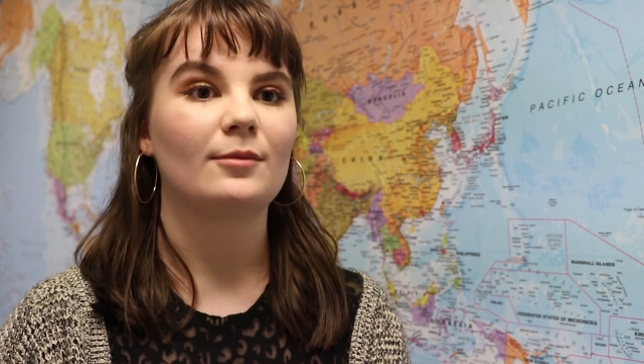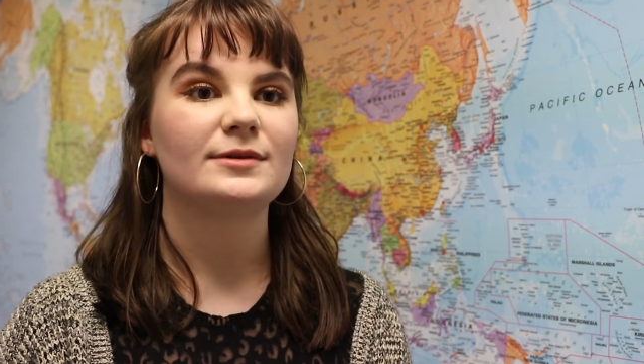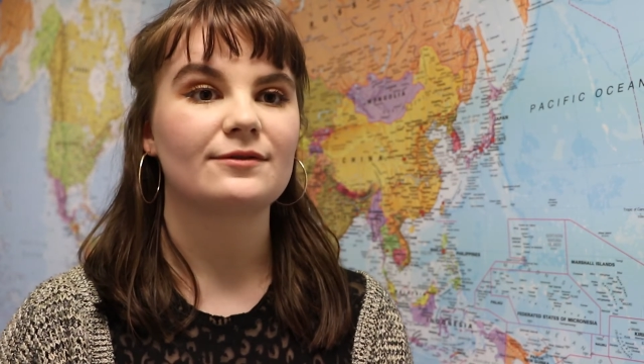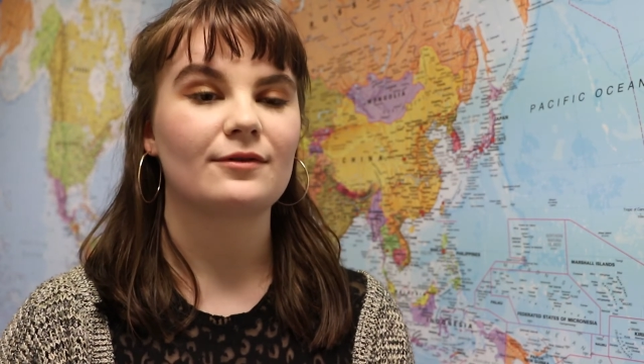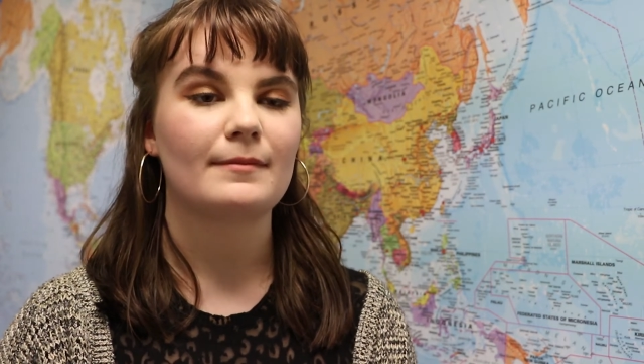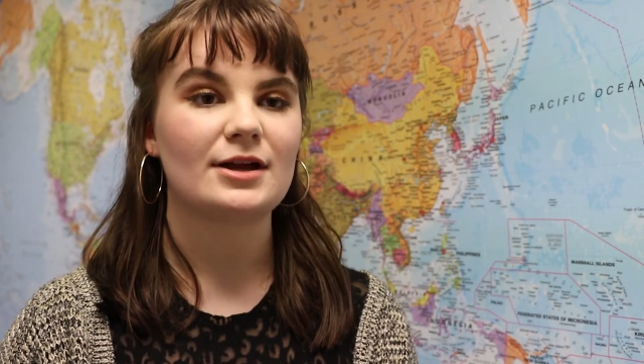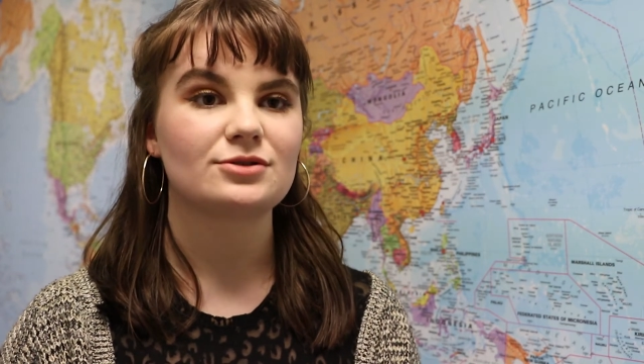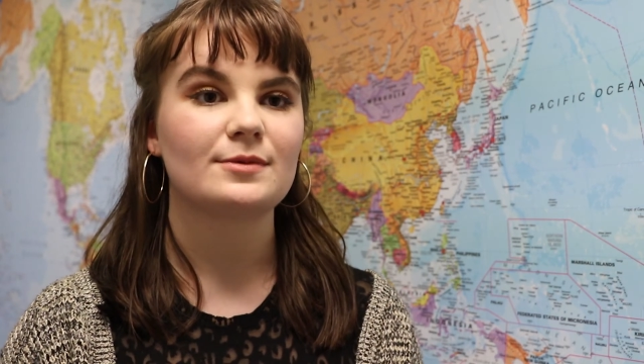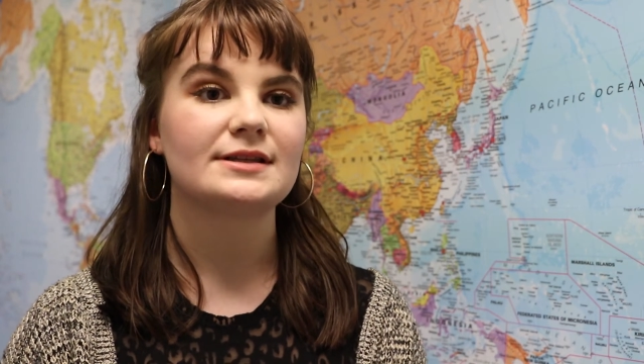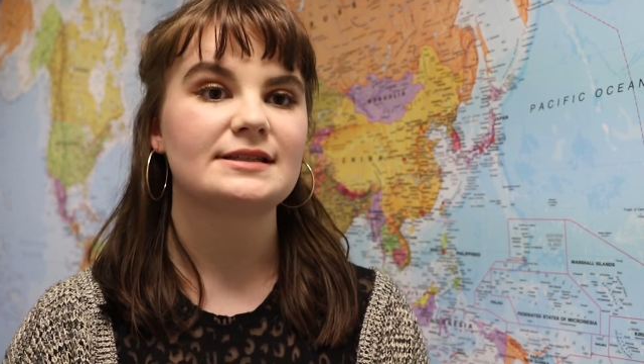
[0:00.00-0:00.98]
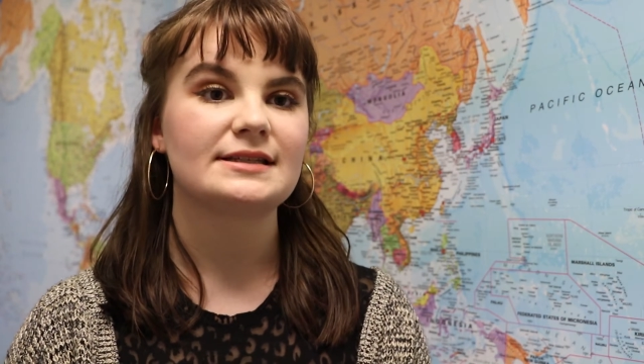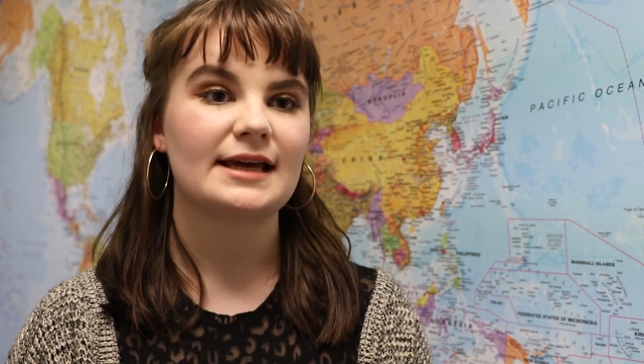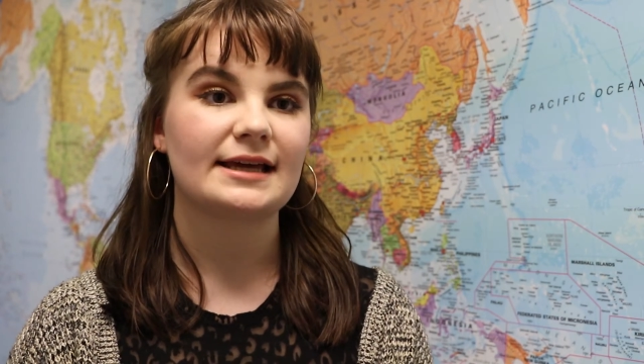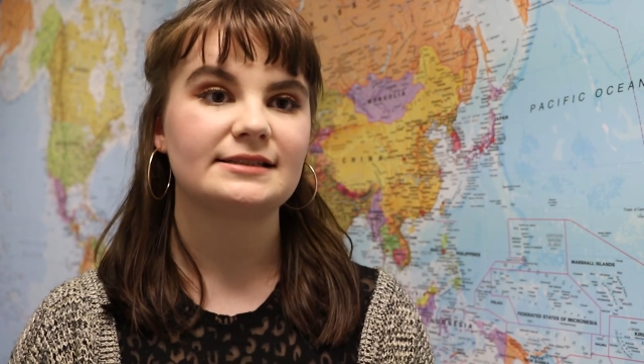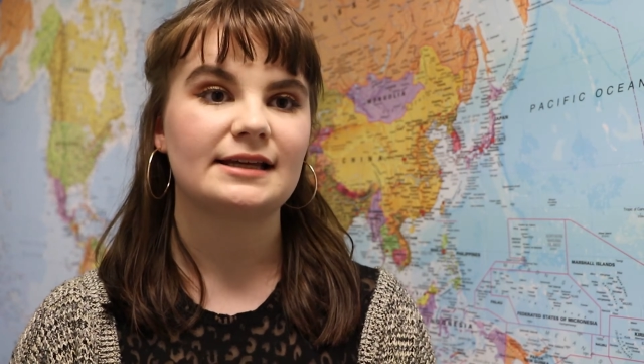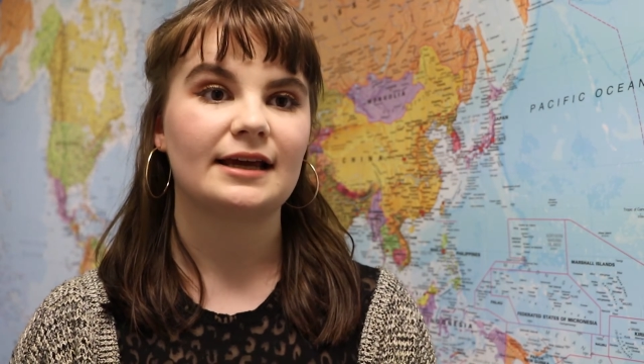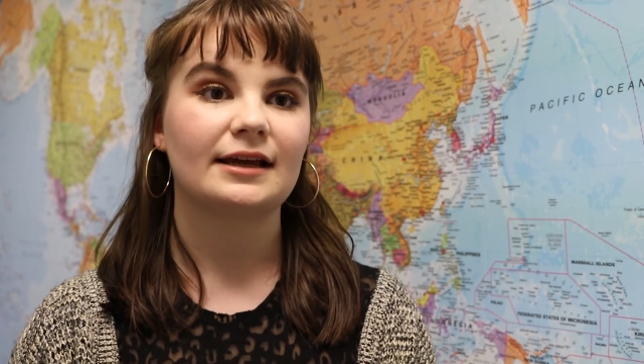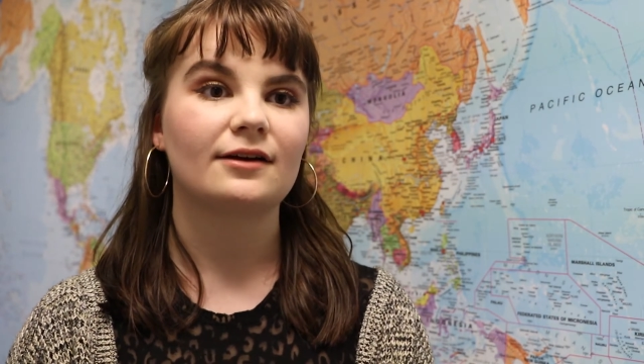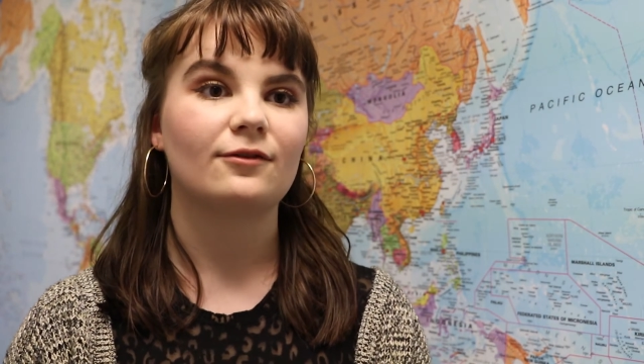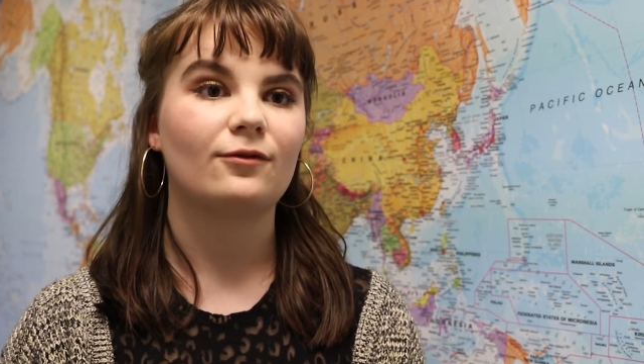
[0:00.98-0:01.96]
different measurements and testing
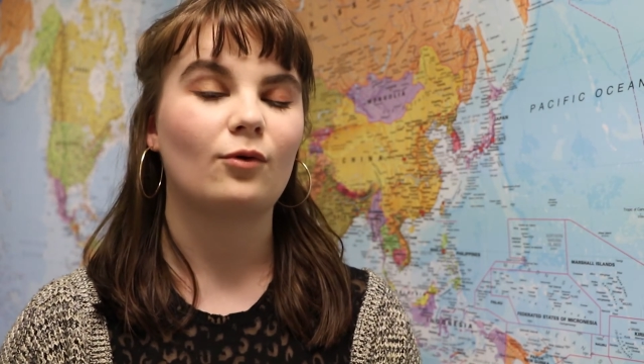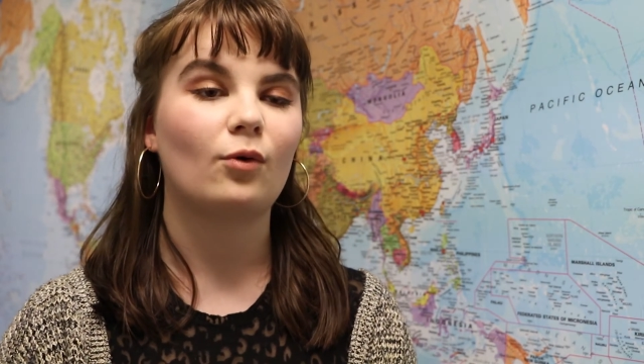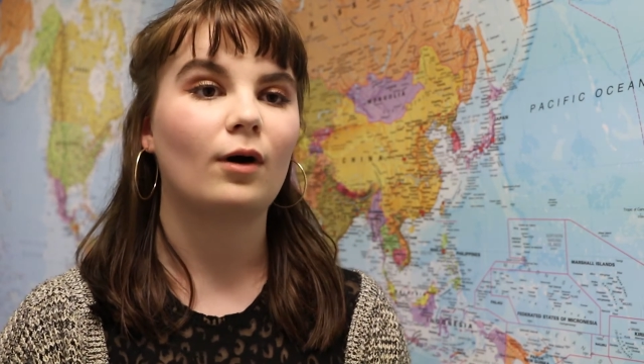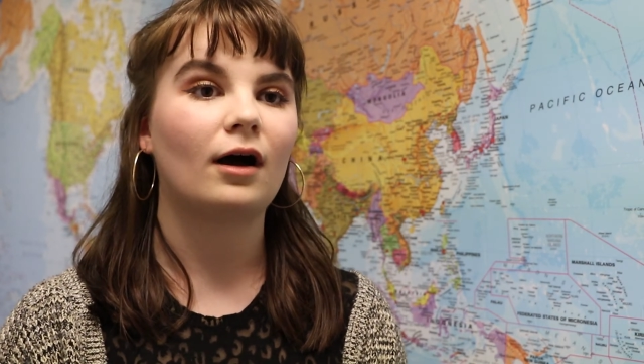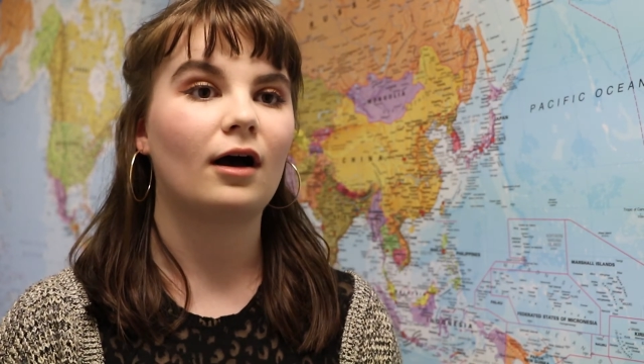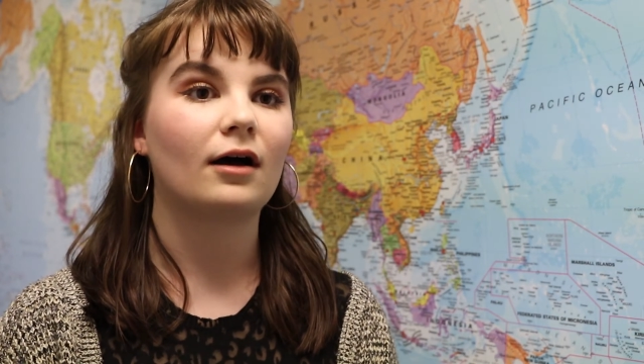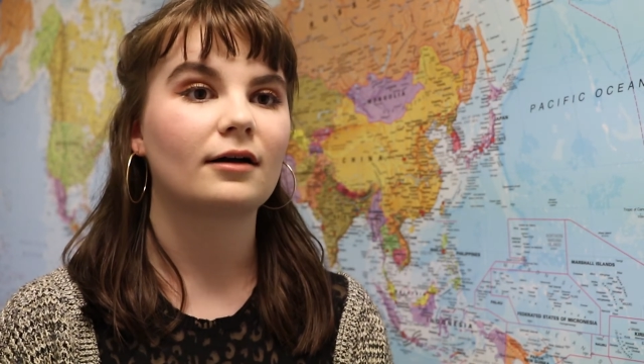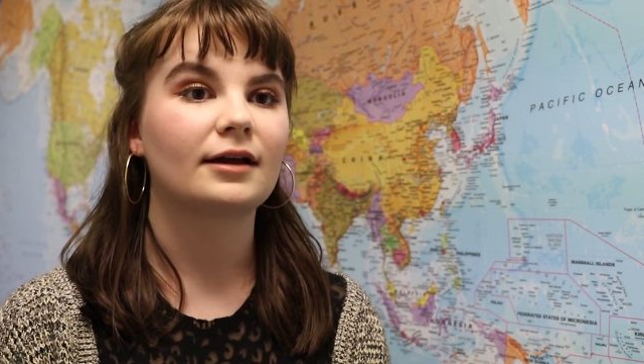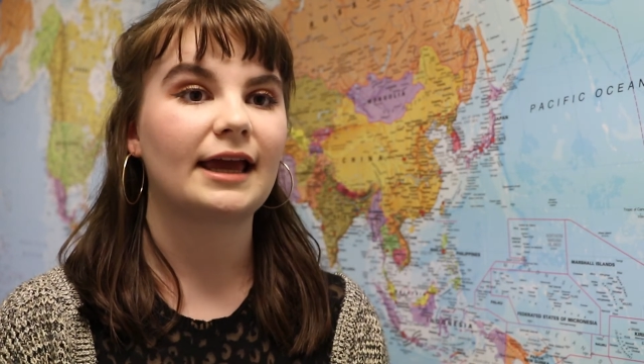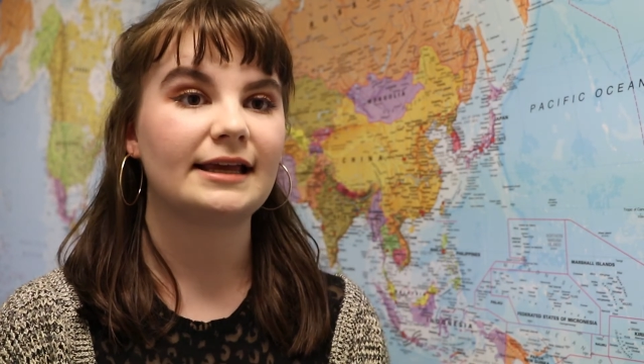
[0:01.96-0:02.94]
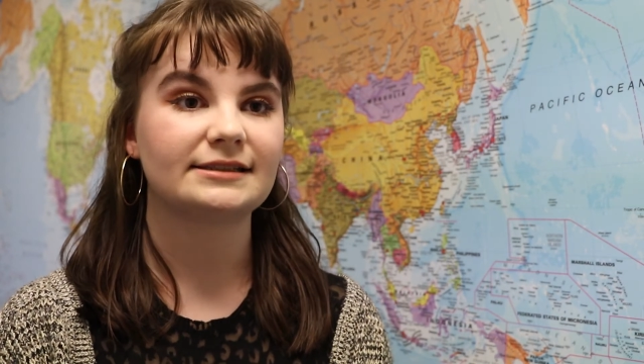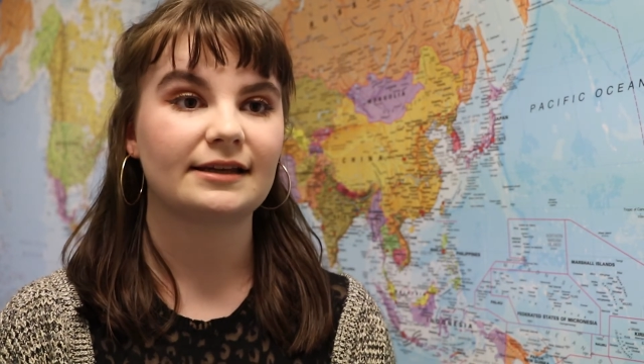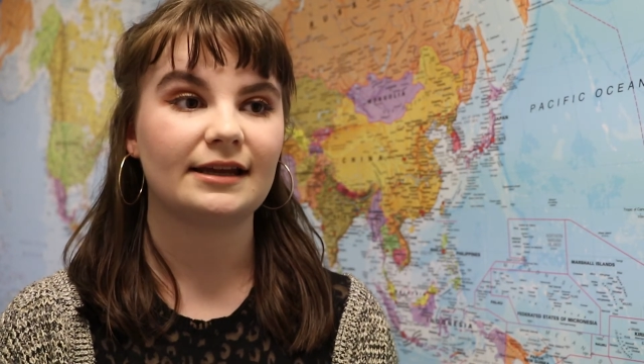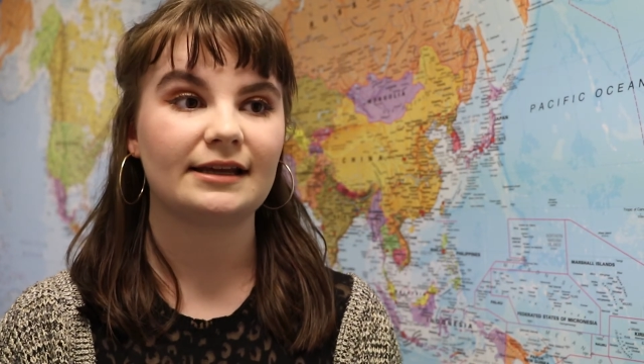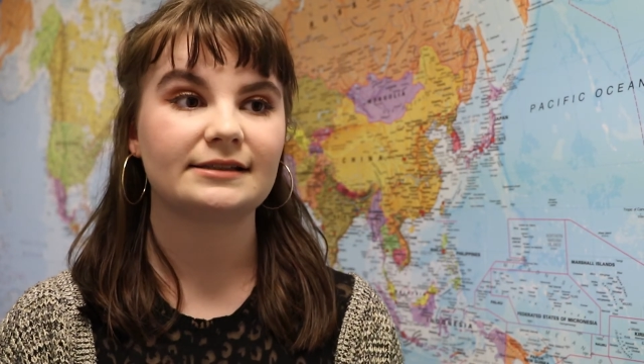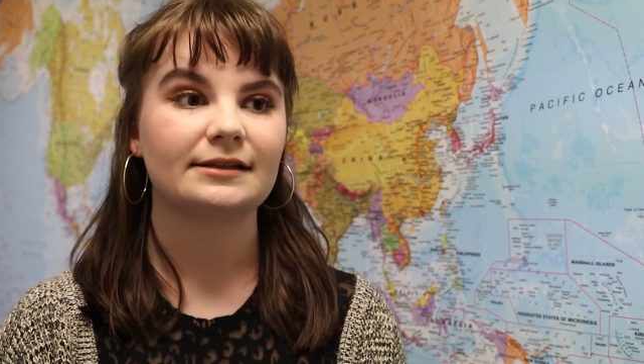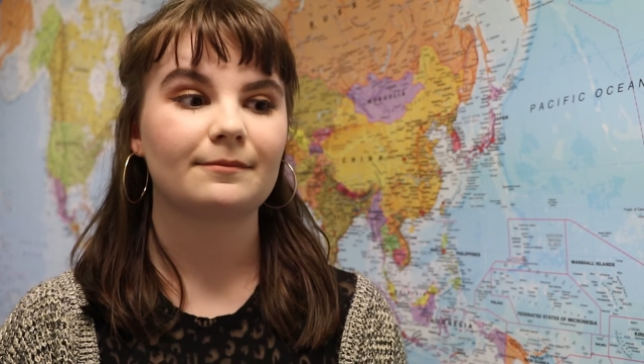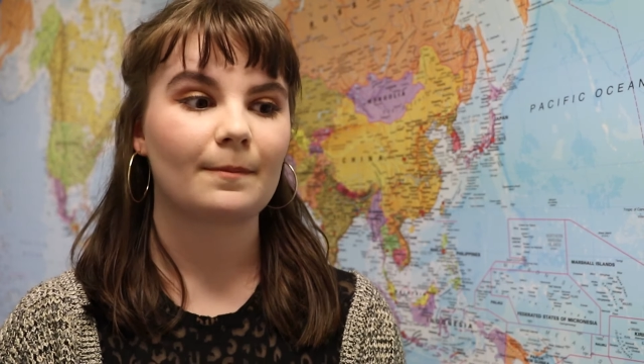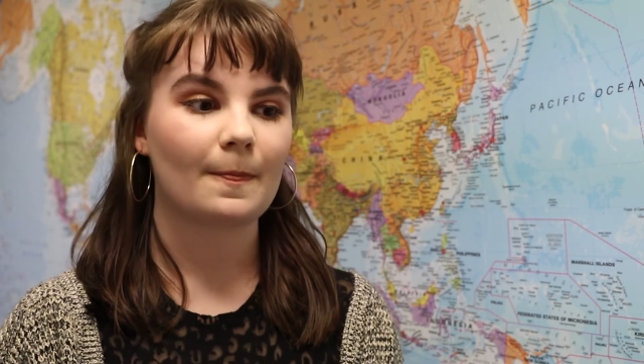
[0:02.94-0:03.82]
for our case studies